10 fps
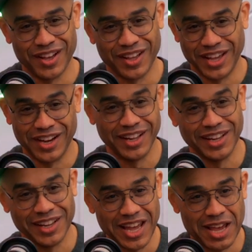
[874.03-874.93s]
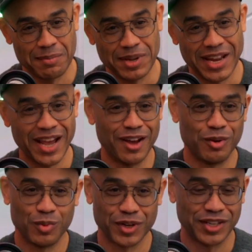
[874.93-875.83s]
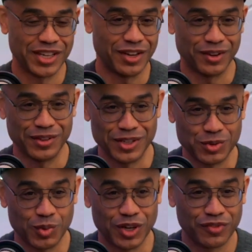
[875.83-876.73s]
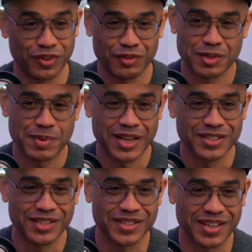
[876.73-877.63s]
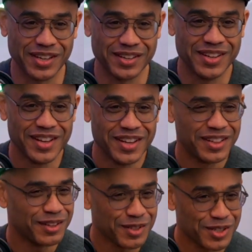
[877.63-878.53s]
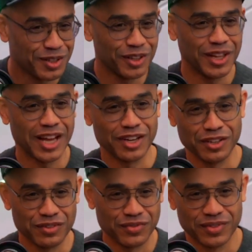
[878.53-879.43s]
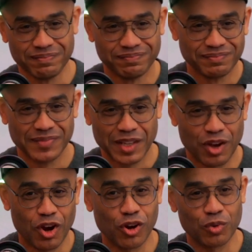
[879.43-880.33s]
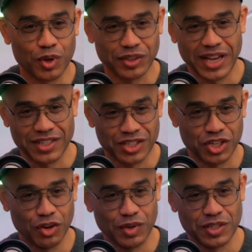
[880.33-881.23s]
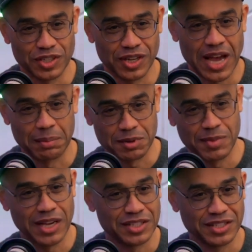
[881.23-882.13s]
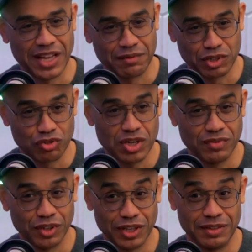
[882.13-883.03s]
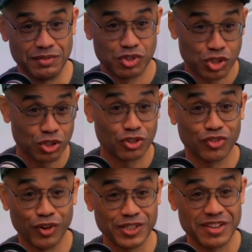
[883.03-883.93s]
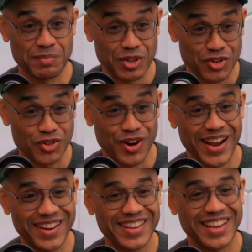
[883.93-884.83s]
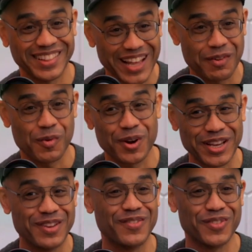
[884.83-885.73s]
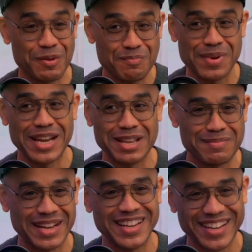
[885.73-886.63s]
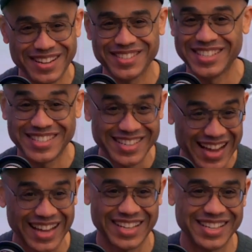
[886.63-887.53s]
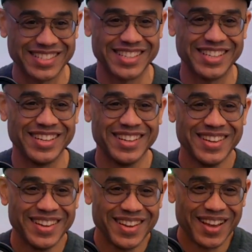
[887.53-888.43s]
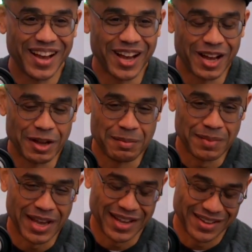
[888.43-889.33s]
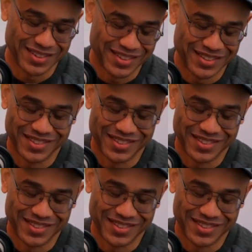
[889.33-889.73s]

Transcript: an LLM, and now we're going to get all these wonderful responses. And there's still a lot of hard work that has to go into optimizing that retrieval. And search folks have been trying to get that working for many, many years. It's not easy. Yeah. And